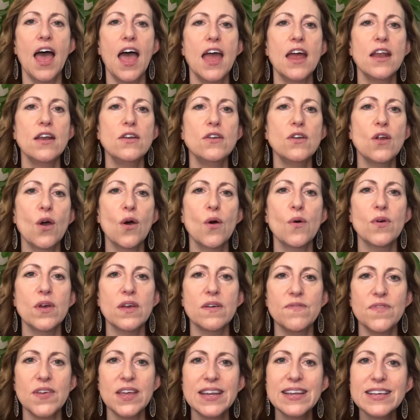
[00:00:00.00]
and know
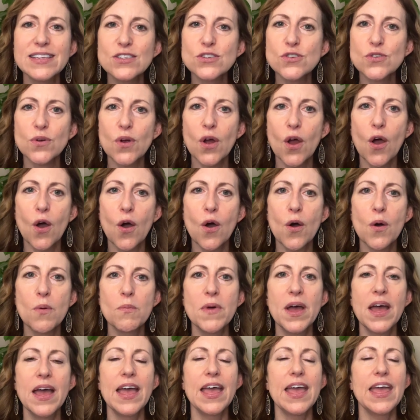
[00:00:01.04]
if it is your home,
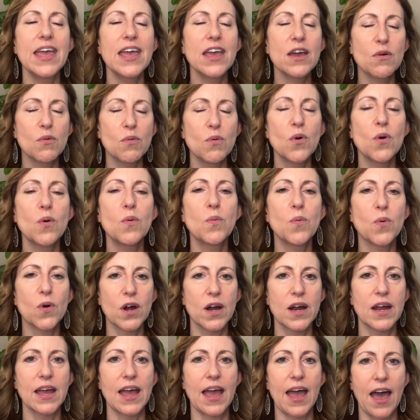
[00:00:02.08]
it will
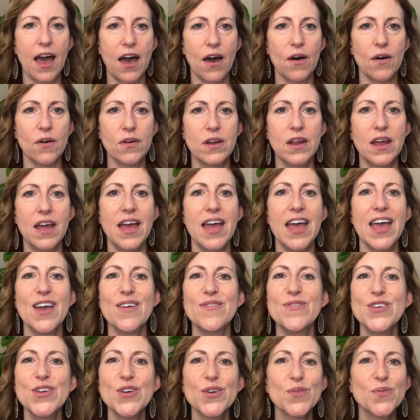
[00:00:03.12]
work out.
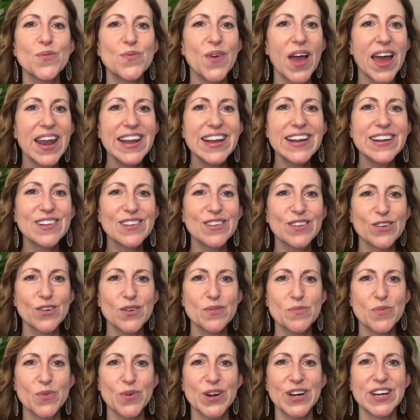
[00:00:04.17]
If you're ready to
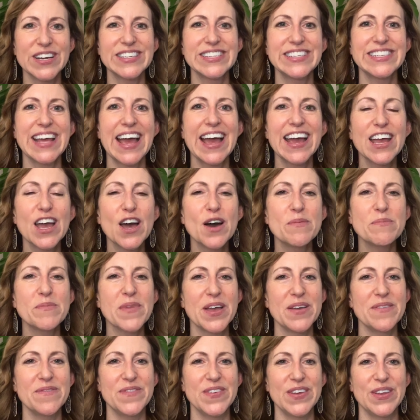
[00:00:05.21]
learn more, check out
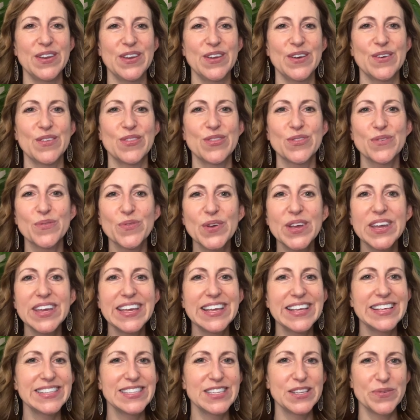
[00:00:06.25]
my video, 3
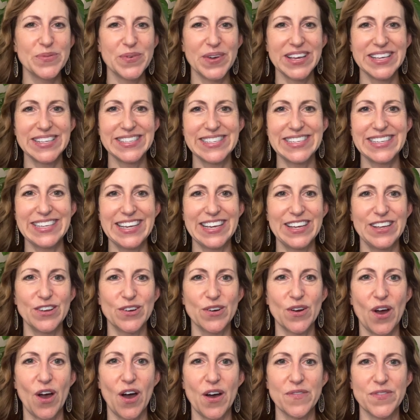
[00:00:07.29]
Easy Ways to Get
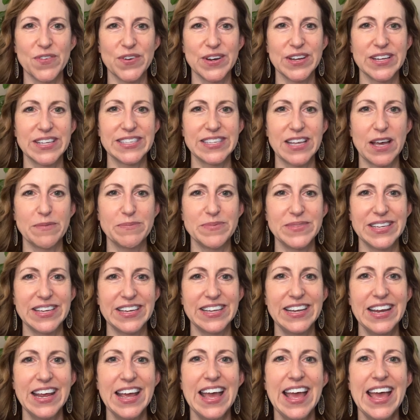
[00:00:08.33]
Your Offer
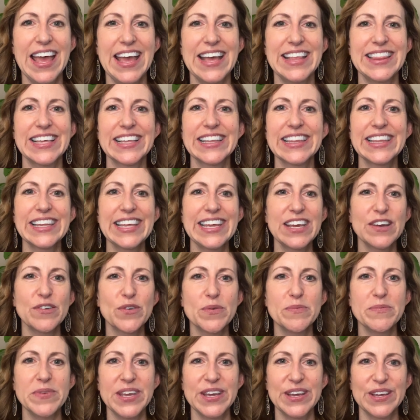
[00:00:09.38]
Accepted. The link
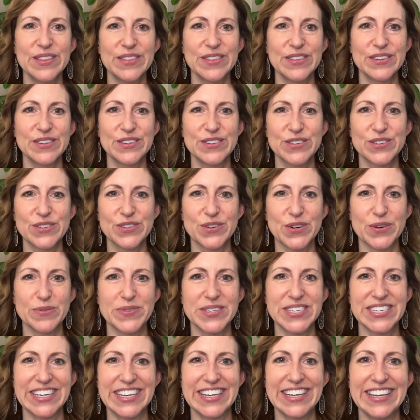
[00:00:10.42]
will be in the
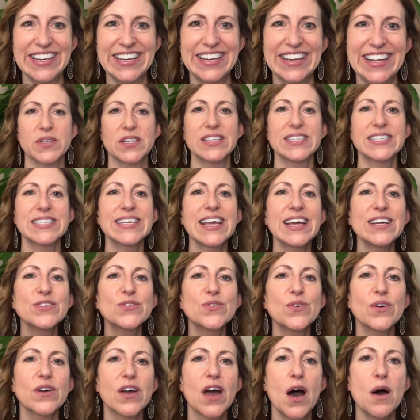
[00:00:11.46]
description.
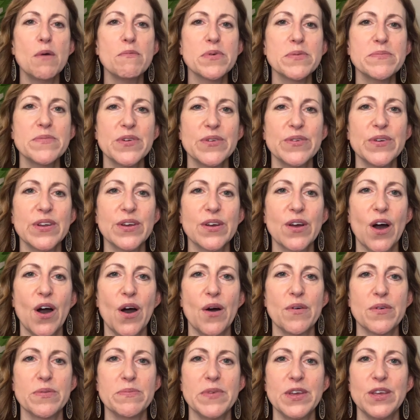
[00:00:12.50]
Schedule a complimentary
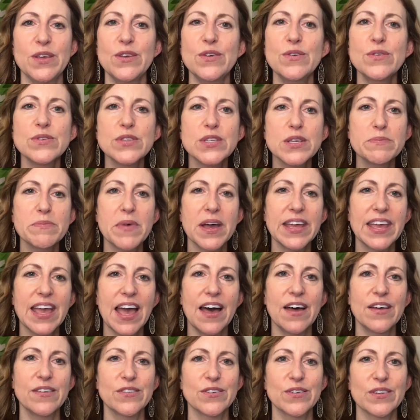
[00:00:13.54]
call with me using my
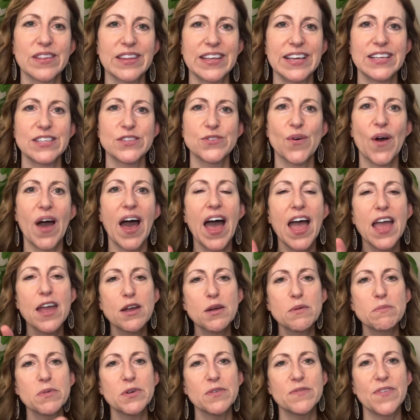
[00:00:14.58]
calendar link so I
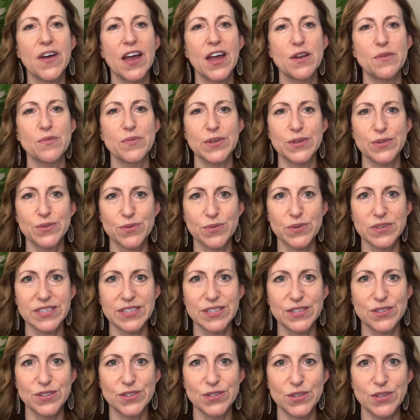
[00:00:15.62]
can provide
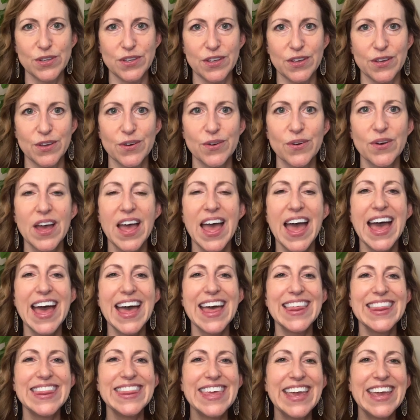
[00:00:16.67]
resources to you.
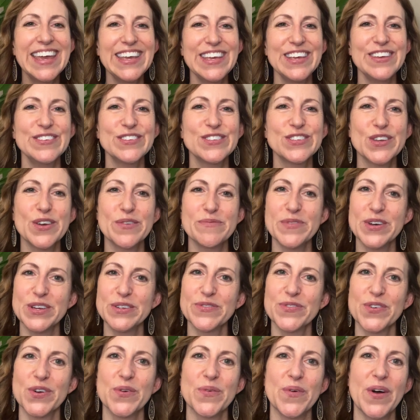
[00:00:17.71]
Thank you so
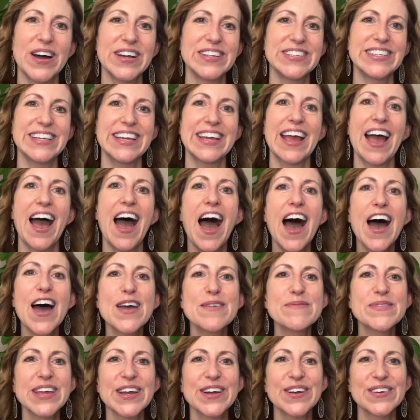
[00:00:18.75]
much for watching.
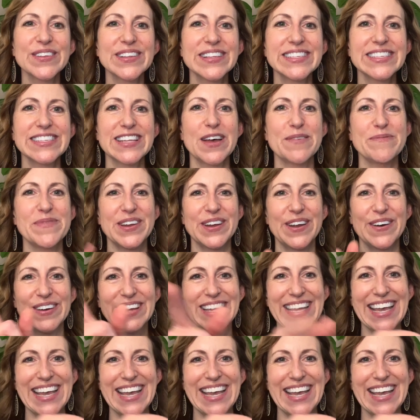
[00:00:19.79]
I'm Carolyn Stepp, and I'll